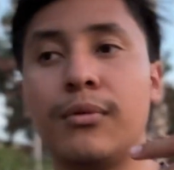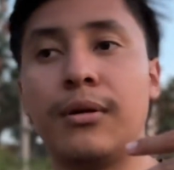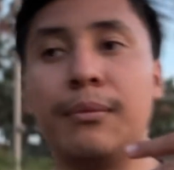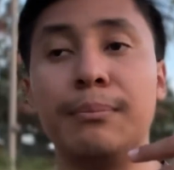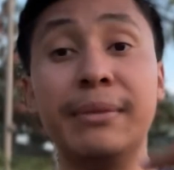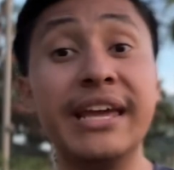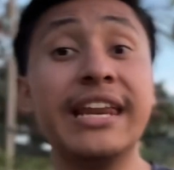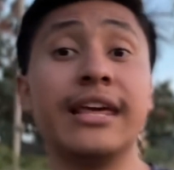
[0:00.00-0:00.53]

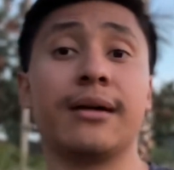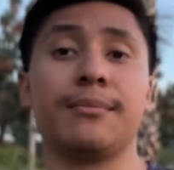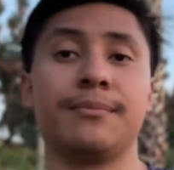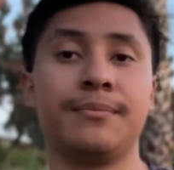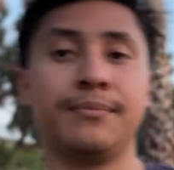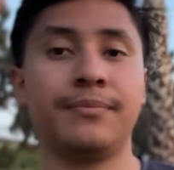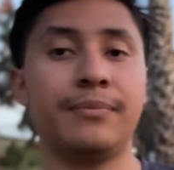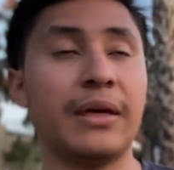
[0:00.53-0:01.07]
medium
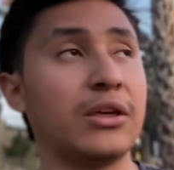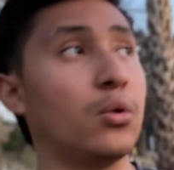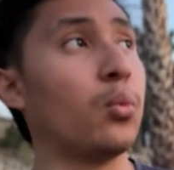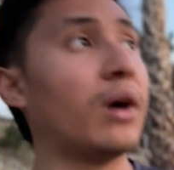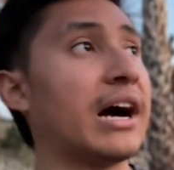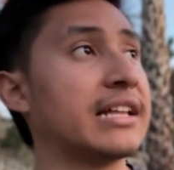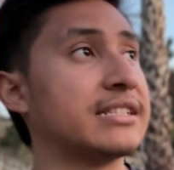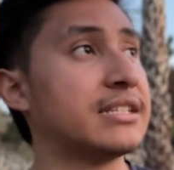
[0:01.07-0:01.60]
that you
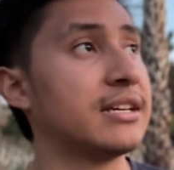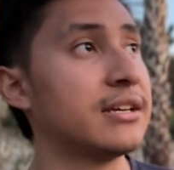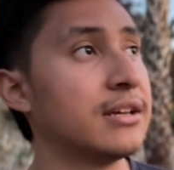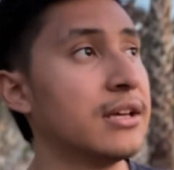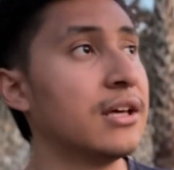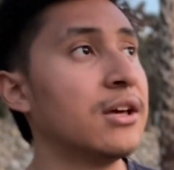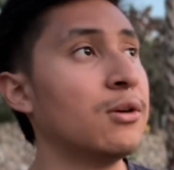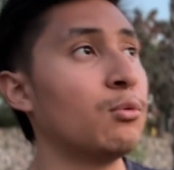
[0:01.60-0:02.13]
want,
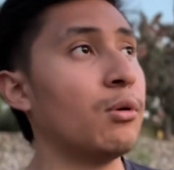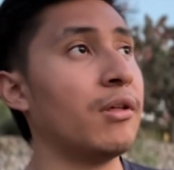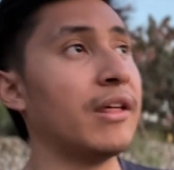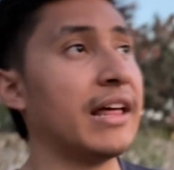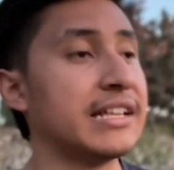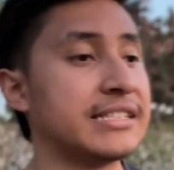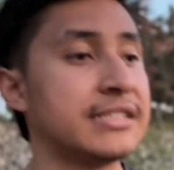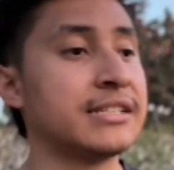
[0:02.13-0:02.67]
whether
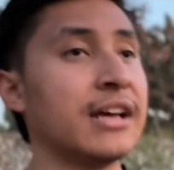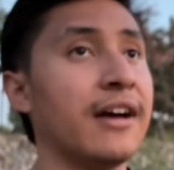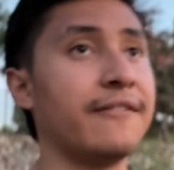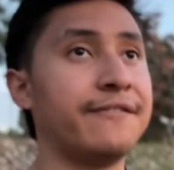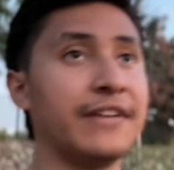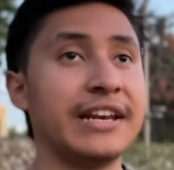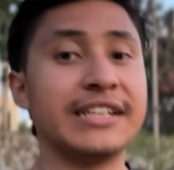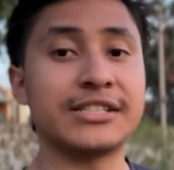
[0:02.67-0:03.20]
that's
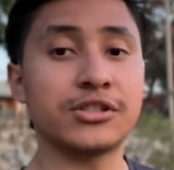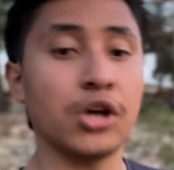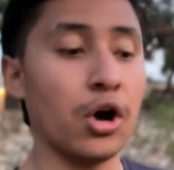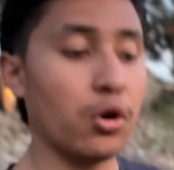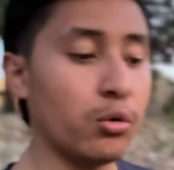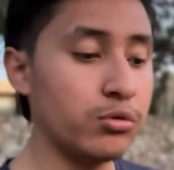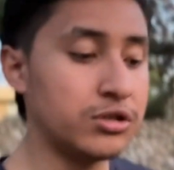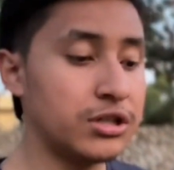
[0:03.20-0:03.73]
fitness
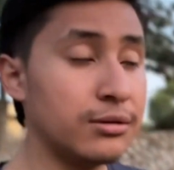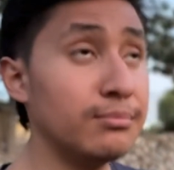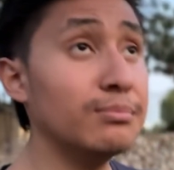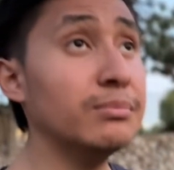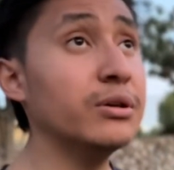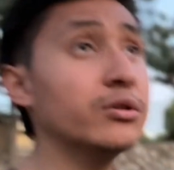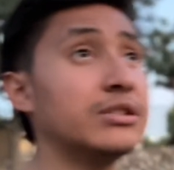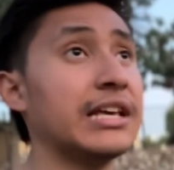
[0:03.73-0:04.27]
coach,
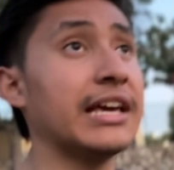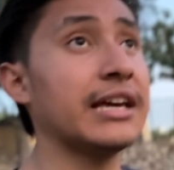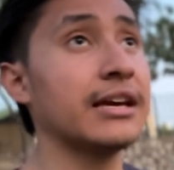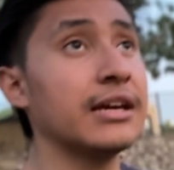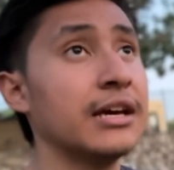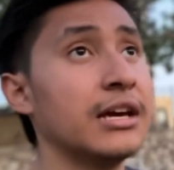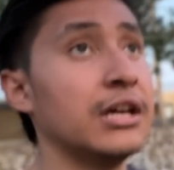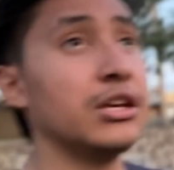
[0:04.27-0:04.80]
music,
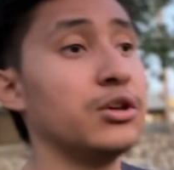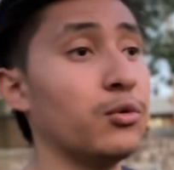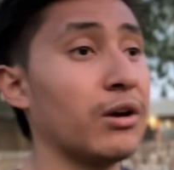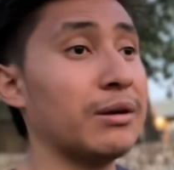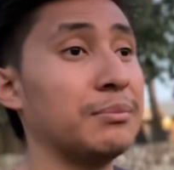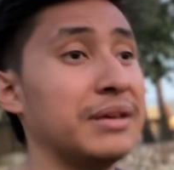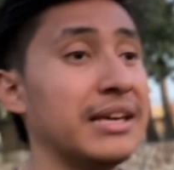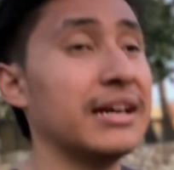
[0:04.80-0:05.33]
you
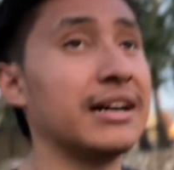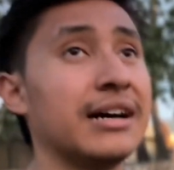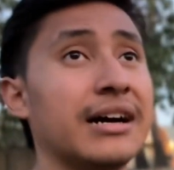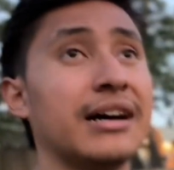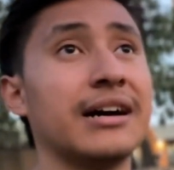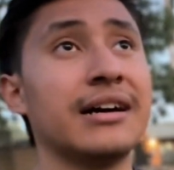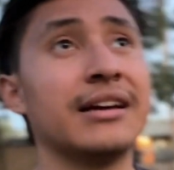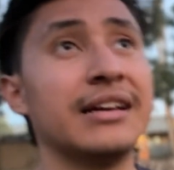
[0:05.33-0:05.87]
want to be
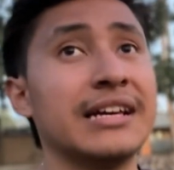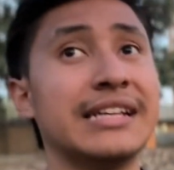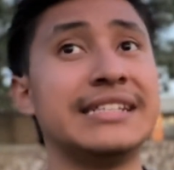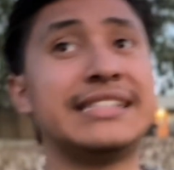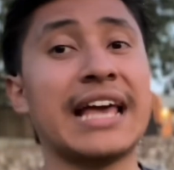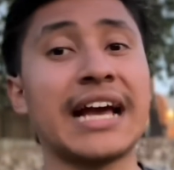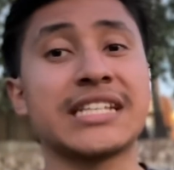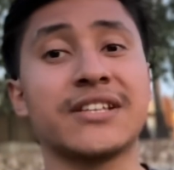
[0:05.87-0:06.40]
a
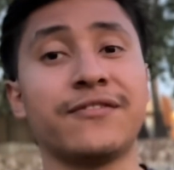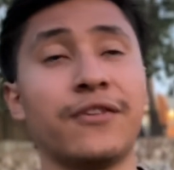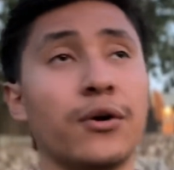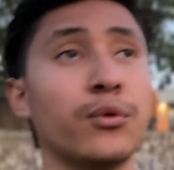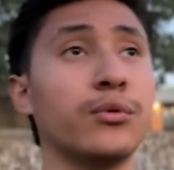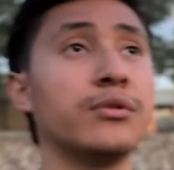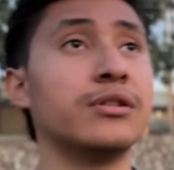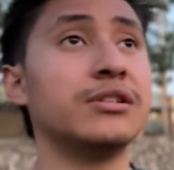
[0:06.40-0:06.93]

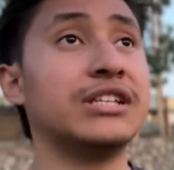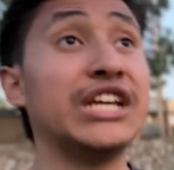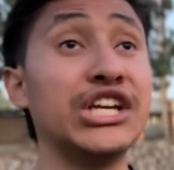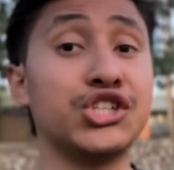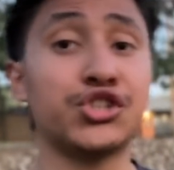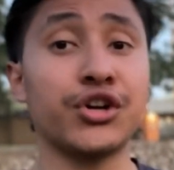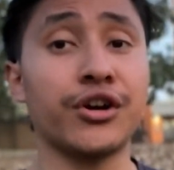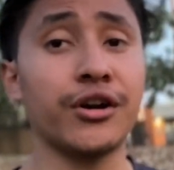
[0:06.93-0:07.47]
saxophone
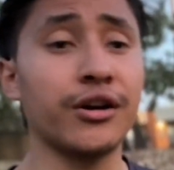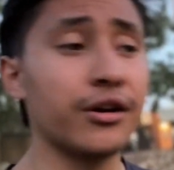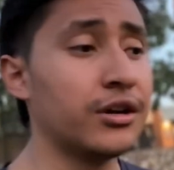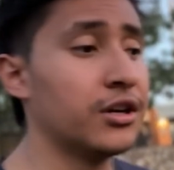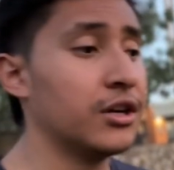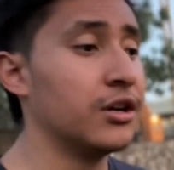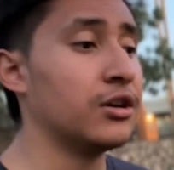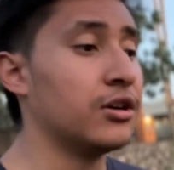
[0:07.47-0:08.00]
teacher,
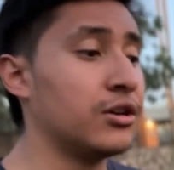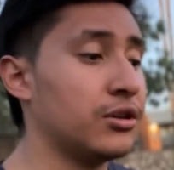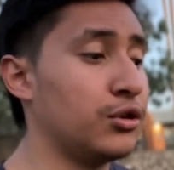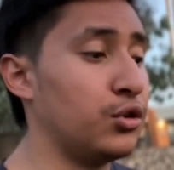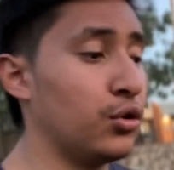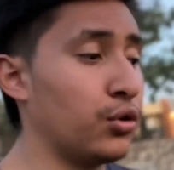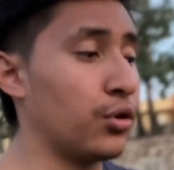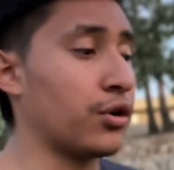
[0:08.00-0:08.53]

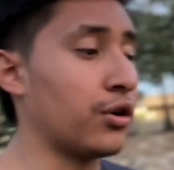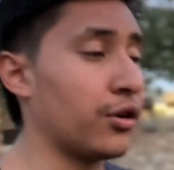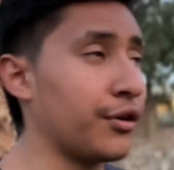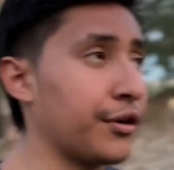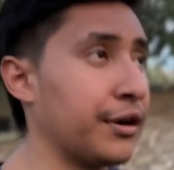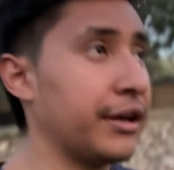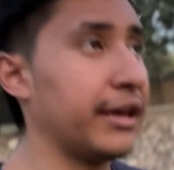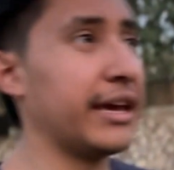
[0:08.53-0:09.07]

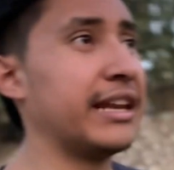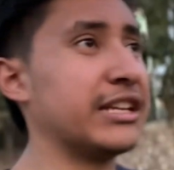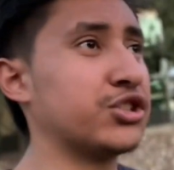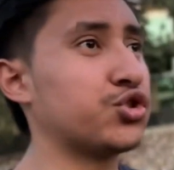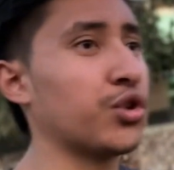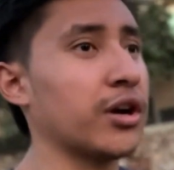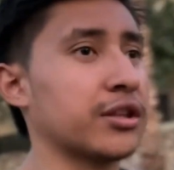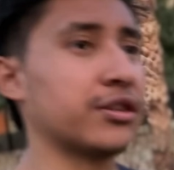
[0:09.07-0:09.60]
you're an
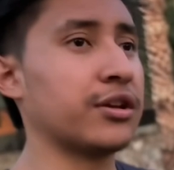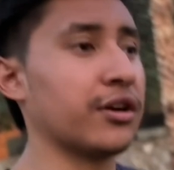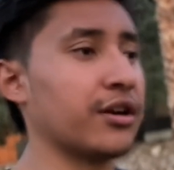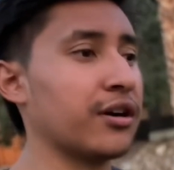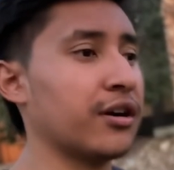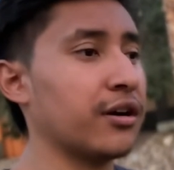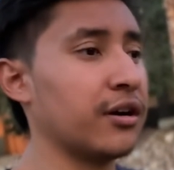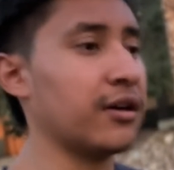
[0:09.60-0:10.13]

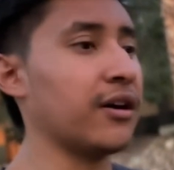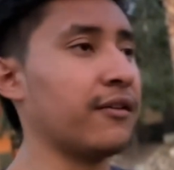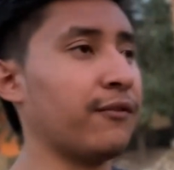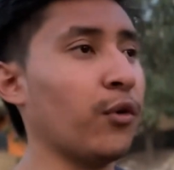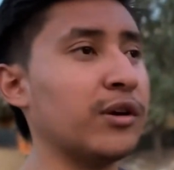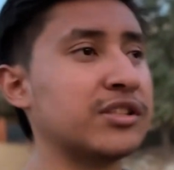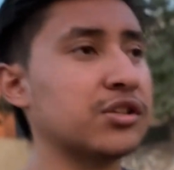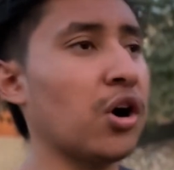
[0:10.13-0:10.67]
instructor, a
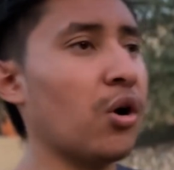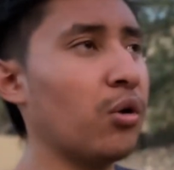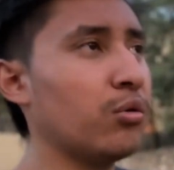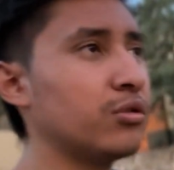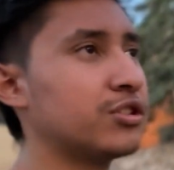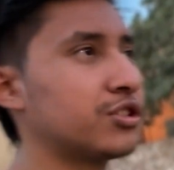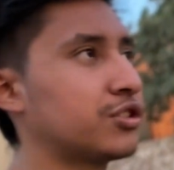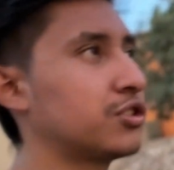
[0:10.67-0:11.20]
voice
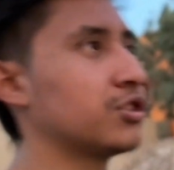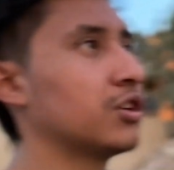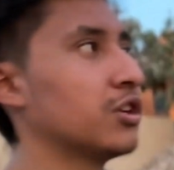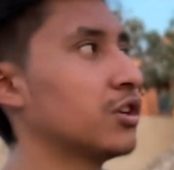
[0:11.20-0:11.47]
coach,